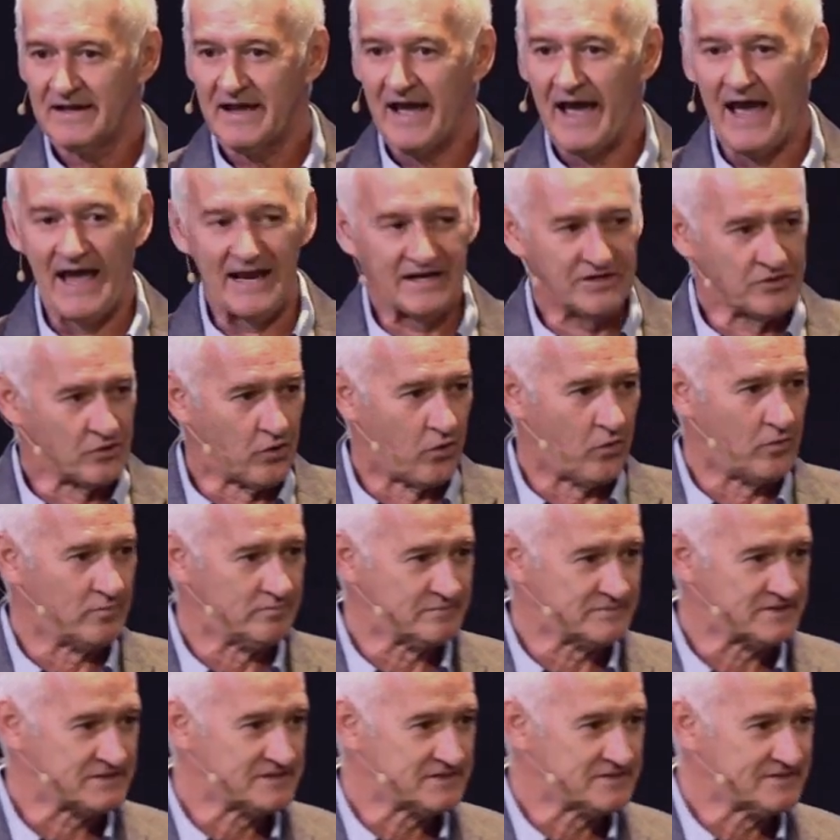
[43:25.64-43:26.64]
and
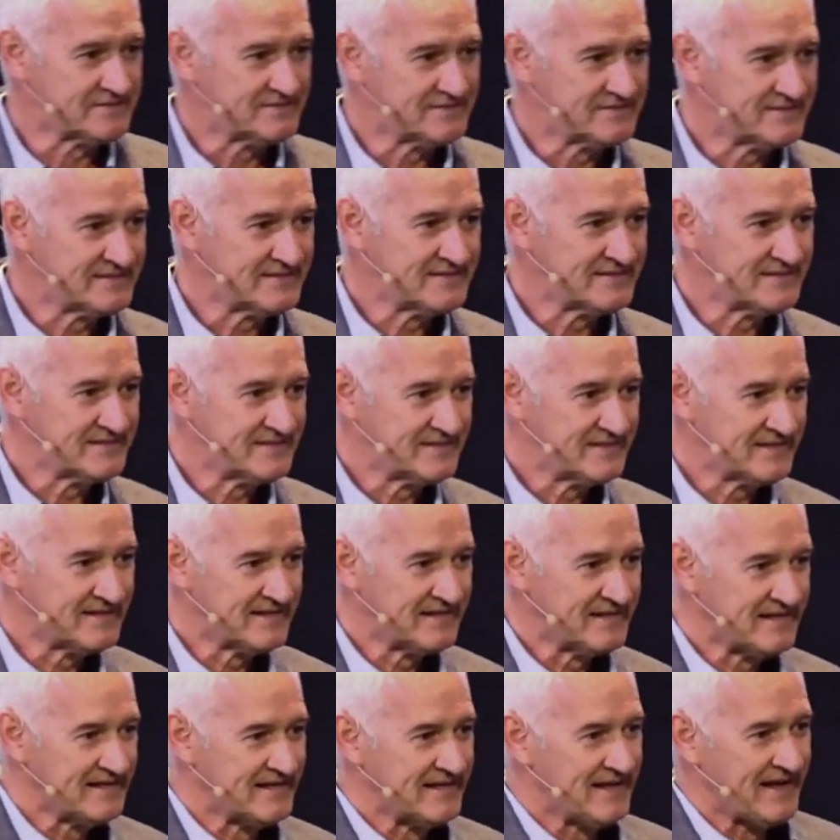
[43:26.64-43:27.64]
norms.
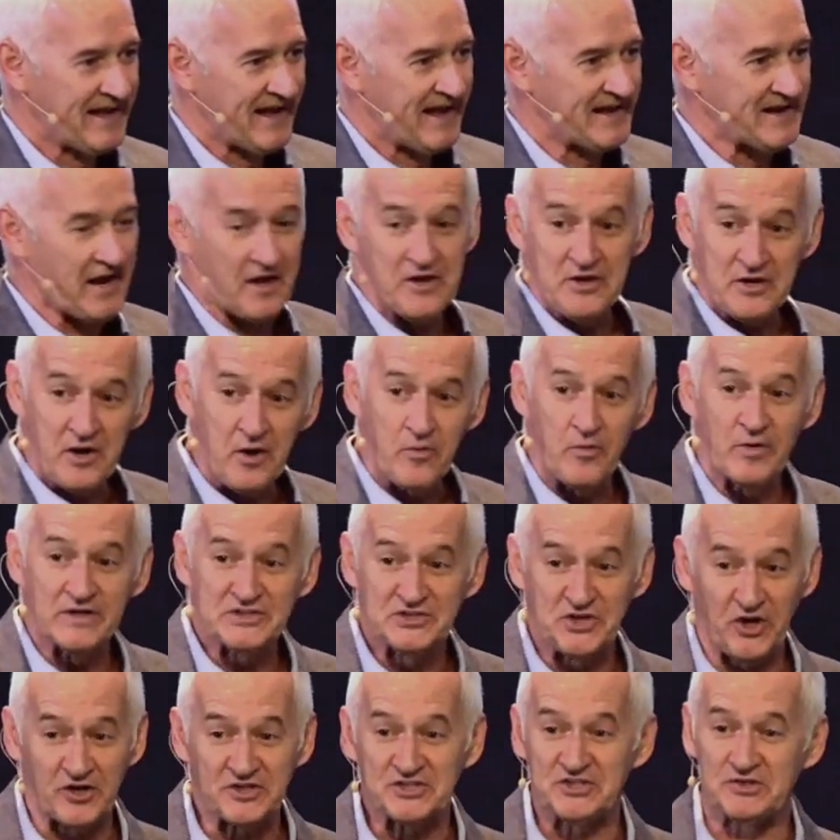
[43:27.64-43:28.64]
Now, you know what
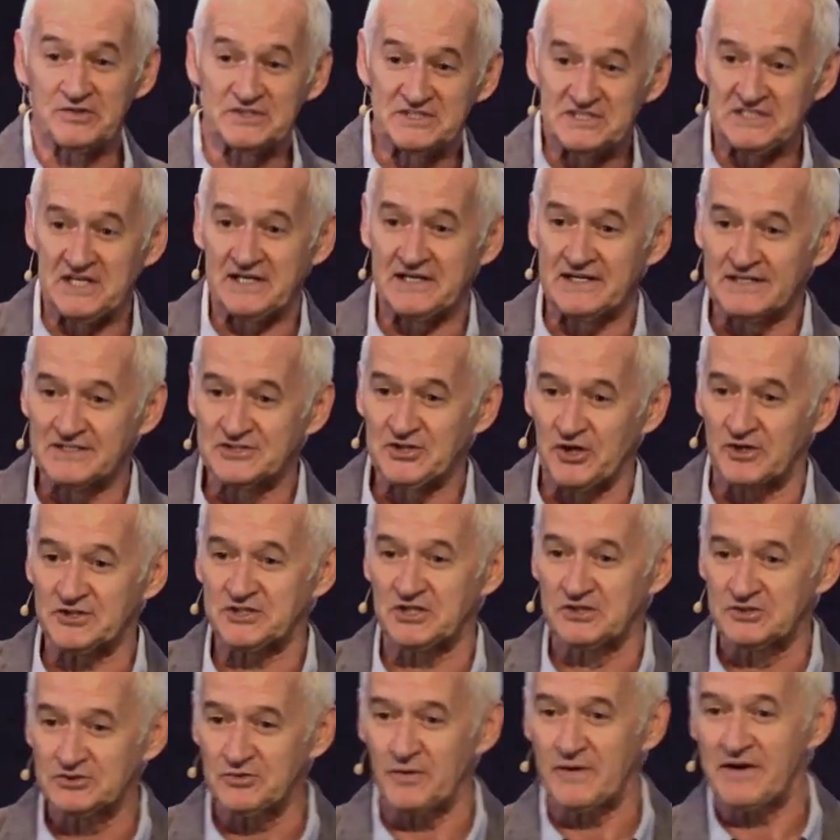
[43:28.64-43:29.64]
Joshua said in Joshua
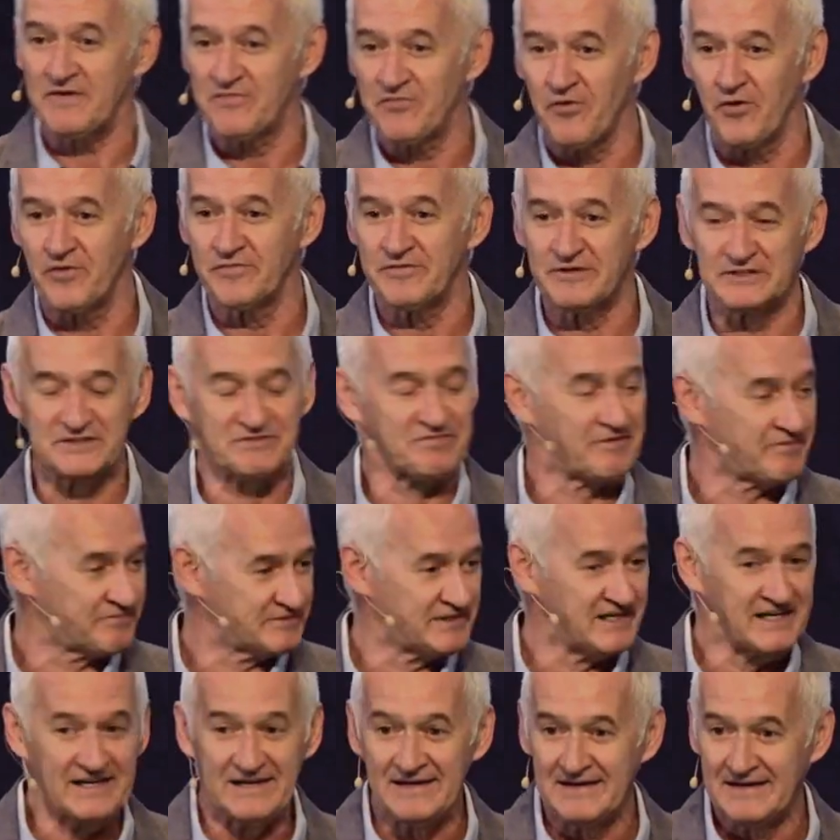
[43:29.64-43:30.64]
24, verse
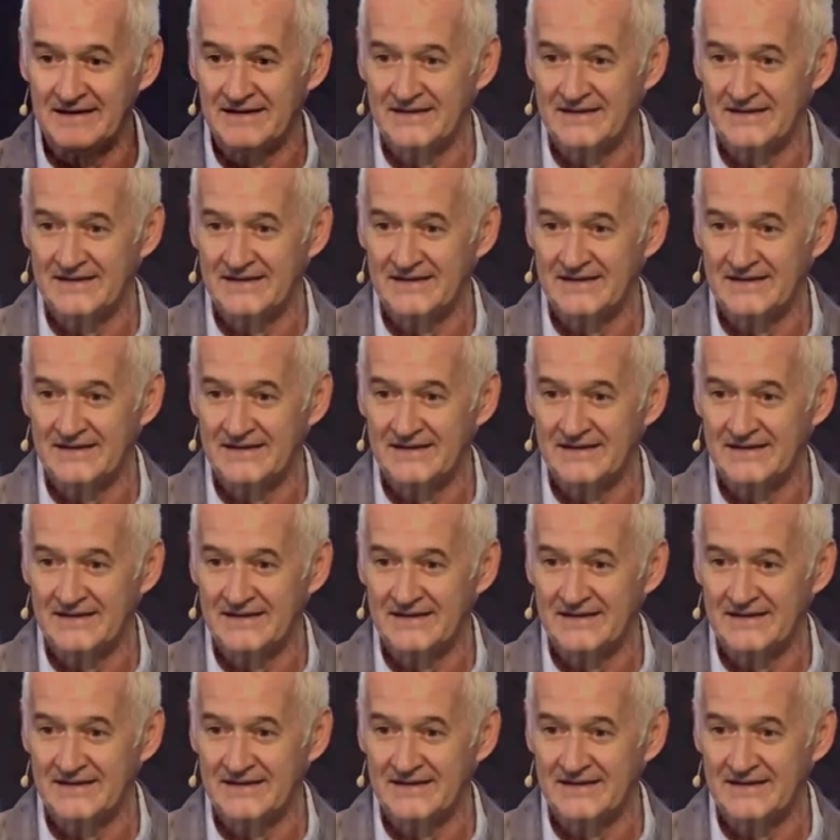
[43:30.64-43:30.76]
15?